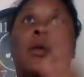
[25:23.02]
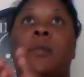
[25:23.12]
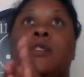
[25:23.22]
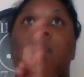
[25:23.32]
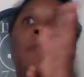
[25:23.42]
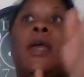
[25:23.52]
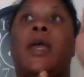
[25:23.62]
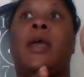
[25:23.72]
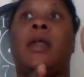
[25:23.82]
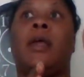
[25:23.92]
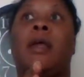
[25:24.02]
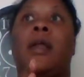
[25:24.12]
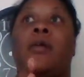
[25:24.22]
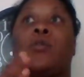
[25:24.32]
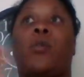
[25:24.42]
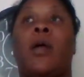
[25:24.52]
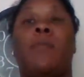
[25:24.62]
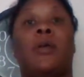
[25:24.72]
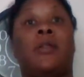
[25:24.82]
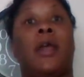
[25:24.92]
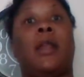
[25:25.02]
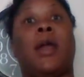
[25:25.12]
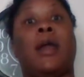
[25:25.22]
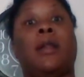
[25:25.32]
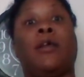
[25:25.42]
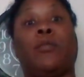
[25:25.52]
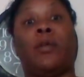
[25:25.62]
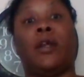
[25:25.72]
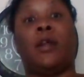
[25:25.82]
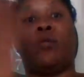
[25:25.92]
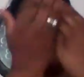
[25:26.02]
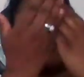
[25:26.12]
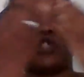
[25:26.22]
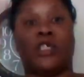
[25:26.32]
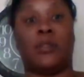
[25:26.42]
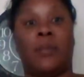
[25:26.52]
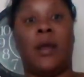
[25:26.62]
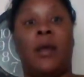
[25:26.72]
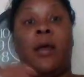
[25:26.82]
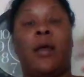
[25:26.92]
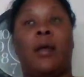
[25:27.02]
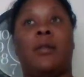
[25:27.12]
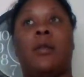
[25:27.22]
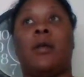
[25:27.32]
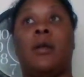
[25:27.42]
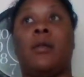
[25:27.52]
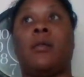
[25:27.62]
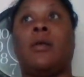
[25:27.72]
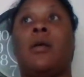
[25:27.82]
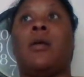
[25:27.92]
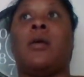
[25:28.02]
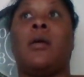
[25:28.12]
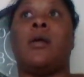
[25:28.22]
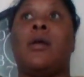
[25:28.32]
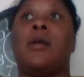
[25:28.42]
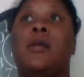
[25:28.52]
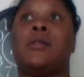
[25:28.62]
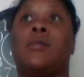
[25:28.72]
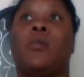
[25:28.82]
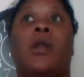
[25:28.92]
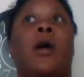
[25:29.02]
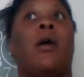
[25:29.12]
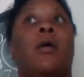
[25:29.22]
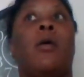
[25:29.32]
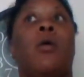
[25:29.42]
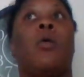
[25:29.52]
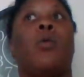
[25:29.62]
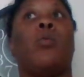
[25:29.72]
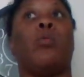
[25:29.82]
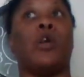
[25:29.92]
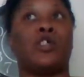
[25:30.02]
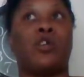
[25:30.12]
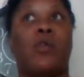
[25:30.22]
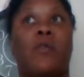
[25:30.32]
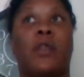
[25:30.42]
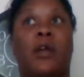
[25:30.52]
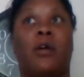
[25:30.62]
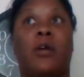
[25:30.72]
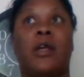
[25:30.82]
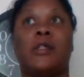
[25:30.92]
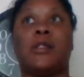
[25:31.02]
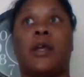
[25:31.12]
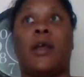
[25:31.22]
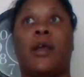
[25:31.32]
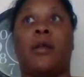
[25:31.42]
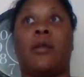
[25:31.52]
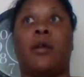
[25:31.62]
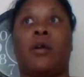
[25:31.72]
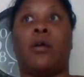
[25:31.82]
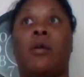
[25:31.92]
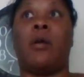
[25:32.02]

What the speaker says: to bend and get out the way, but they like literally crush him. And then when I rush over there, he's laying there